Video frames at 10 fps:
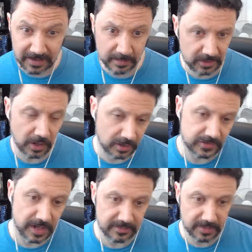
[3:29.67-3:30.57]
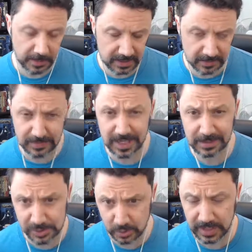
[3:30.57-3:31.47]
I mean, honestly, I, I picked up the
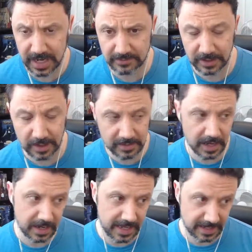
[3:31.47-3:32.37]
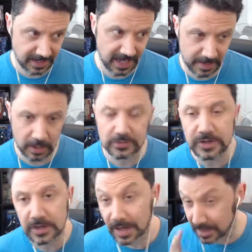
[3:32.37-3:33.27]
game shortly after uh, it came out.
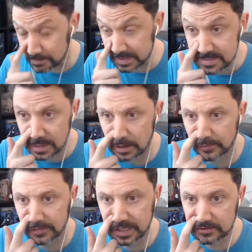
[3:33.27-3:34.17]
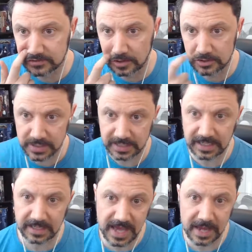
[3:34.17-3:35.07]
I missed it on the Kickstarter, so I didn't
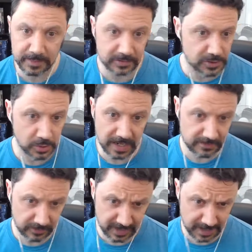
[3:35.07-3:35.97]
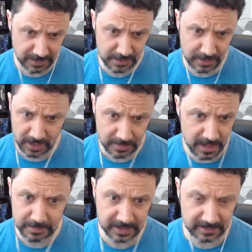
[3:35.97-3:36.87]
get that. But shortly after the game came out, I,
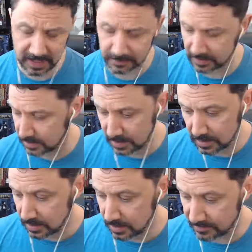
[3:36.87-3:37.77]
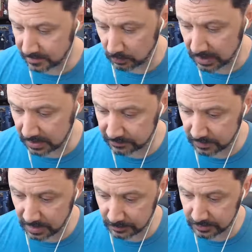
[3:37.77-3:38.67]
I picked it up, and I've been running it for
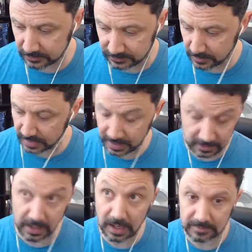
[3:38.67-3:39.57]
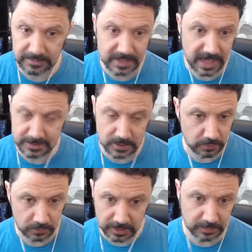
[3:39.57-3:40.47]
a couple years now, and I love the game. It's a
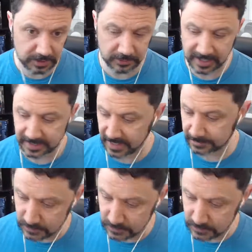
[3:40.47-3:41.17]
really, really great game.